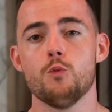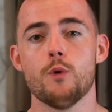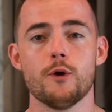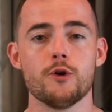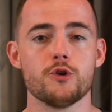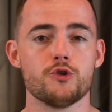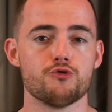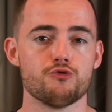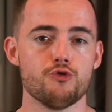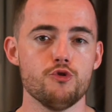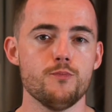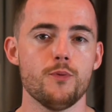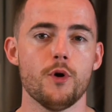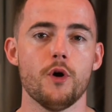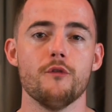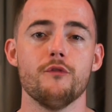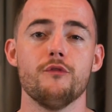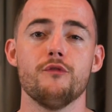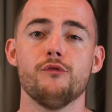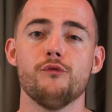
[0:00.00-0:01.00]
where a
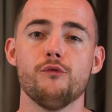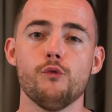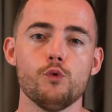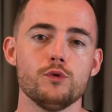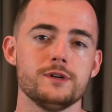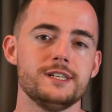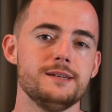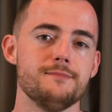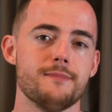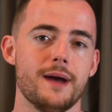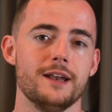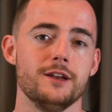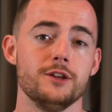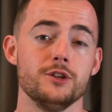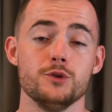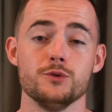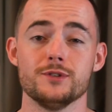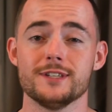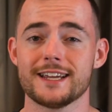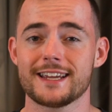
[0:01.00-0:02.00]
group of 40
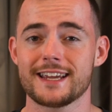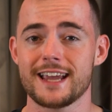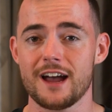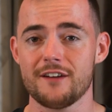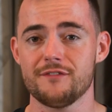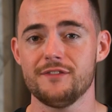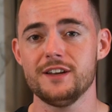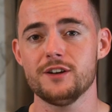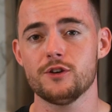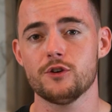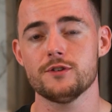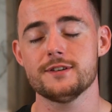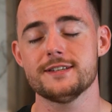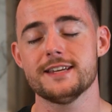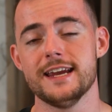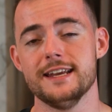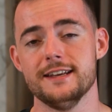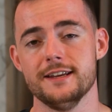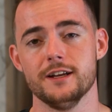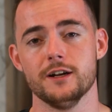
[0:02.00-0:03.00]
men used a
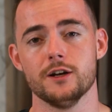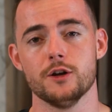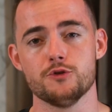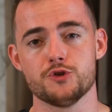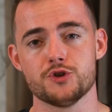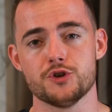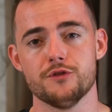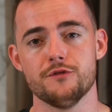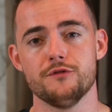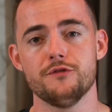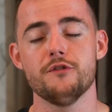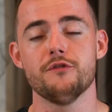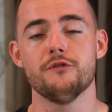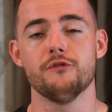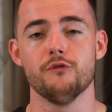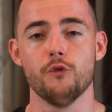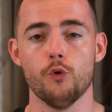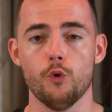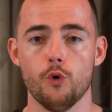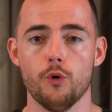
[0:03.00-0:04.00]
caffeine-containing lotion for
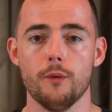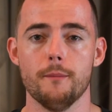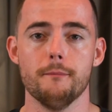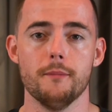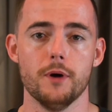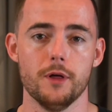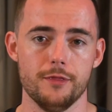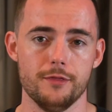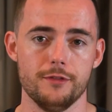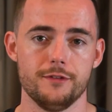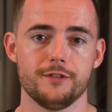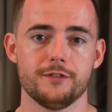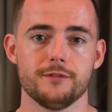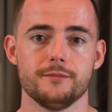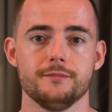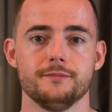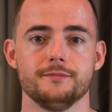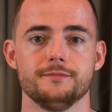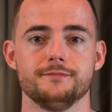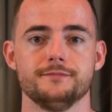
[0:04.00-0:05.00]
4
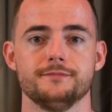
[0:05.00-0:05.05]
months.